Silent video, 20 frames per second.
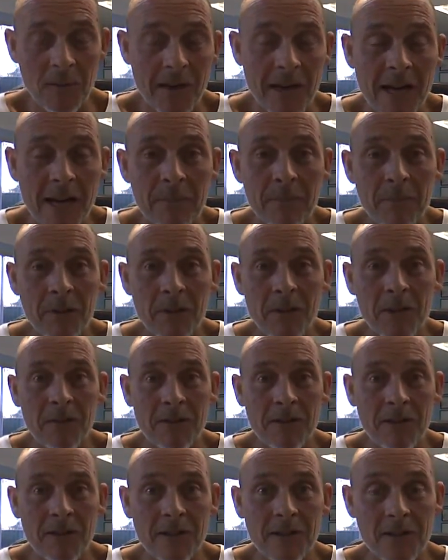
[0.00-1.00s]
I can't
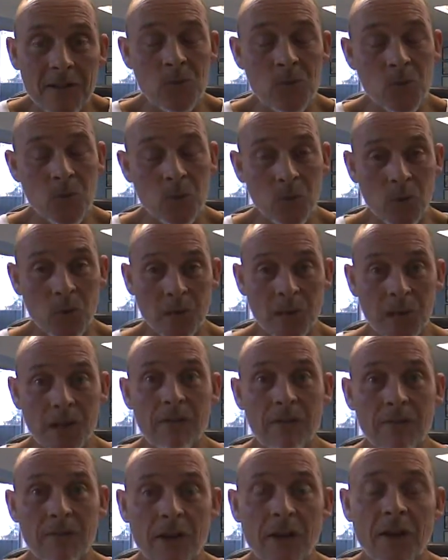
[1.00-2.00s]
believe it, it's
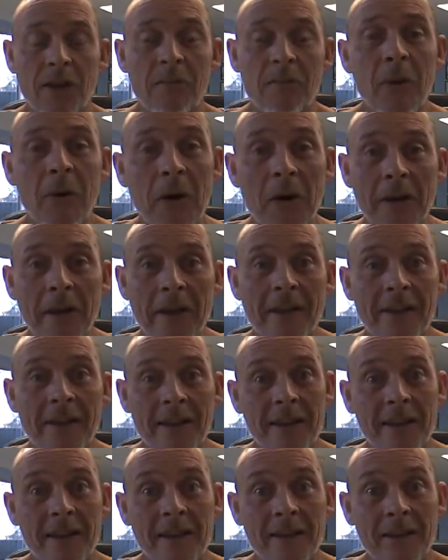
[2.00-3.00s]
really flown by
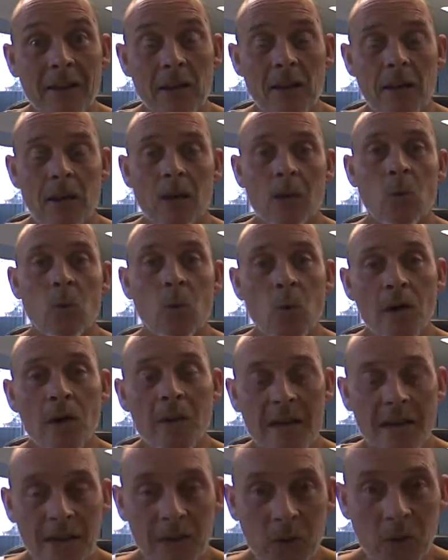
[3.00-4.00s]
and
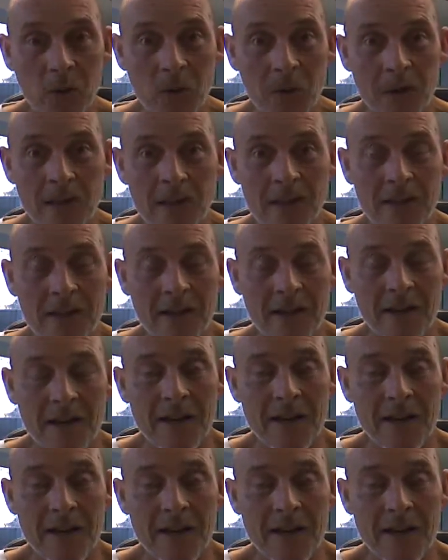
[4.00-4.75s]
week 8 already.